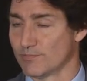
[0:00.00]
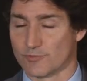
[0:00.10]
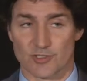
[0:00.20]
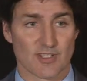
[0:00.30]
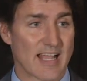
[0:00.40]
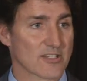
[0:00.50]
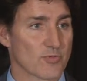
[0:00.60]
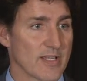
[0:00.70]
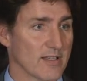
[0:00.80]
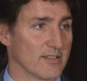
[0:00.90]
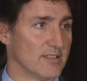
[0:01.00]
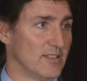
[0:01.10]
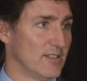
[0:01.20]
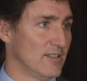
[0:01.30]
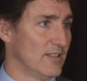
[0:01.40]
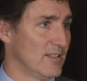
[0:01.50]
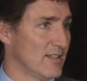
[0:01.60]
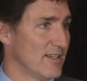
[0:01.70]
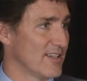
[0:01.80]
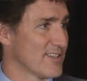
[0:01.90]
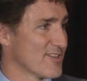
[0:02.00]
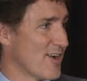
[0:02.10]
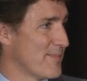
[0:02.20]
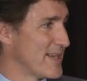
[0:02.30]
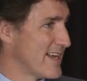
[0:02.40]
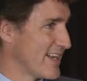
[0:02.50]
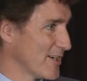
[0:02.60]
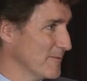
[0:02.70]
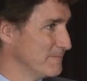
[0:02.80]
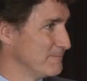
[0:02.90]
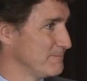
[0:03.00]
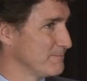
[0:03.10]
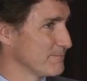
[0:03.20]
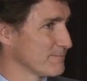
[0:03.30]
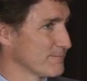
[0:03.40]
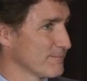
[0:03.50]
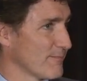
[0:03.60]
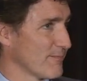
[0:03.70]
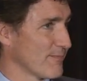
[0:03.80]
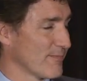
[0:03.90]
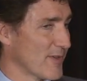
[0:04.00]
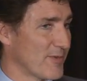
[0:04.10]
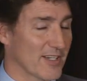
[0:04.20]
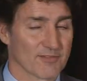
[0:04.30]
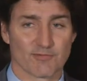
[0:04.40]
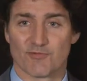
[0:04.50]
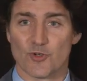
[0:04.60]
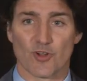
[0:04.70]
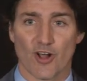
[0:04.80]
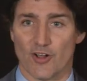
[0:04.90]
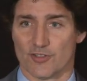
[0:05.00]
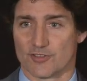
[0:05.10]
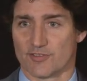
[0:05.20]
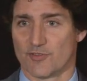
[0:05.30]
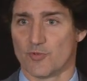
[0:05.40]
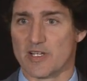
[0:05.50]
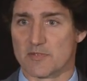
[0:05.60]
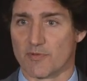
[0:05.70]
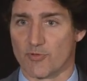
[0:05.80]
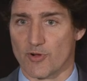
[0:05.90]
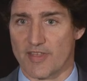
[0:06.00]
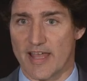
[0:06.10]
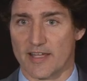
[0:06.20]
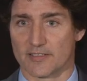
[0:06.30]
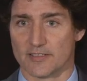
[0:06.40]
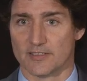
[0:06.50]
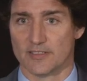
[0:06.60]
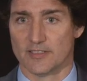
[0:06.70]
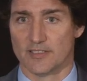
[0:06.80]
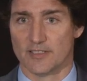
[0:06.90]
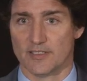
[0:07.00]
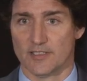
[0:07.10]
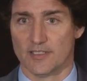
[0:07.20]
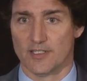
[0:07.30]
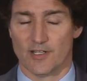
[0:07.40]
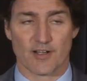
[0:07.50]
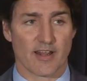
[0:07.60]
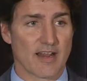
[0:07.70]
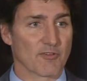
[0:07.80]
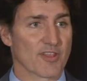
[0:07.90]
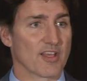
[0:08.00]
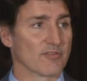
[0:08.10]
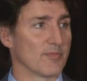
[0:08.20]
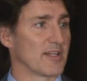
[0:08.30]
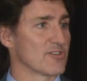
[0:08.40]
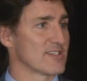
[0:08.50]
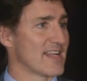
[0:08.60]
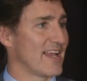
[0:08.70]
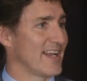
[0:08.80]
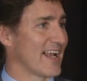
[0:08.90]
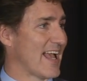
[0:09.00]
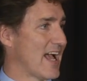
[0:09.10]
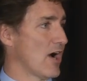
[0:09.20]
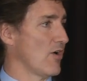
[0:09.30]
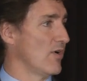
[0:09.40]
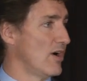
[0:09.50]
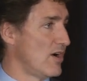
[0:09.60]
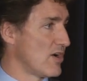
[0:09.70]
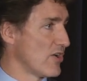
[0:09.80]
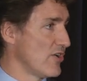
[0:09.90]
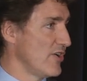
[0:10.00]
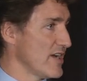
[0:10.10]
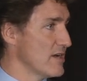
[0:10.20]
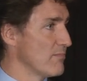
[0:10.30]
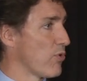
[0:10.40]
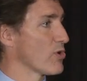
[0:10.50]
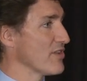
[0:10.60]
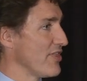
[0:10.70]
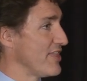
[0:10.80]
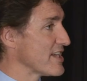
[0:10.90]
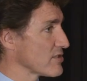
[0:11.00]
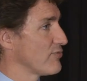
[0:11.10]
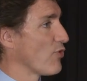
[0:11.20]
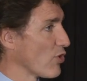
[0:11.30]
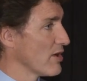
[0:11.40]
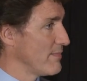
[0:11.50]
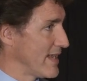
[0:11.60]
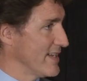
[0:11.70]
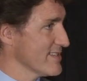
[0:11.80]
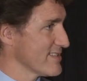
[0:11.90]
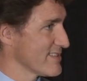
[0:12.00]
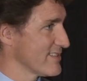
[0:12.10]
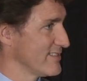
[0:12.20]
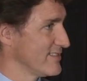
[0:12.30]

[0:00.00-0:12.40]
Just last week, I saw him at NATO. We had a few calls a few weeks before that on everything from understanding how important this forum is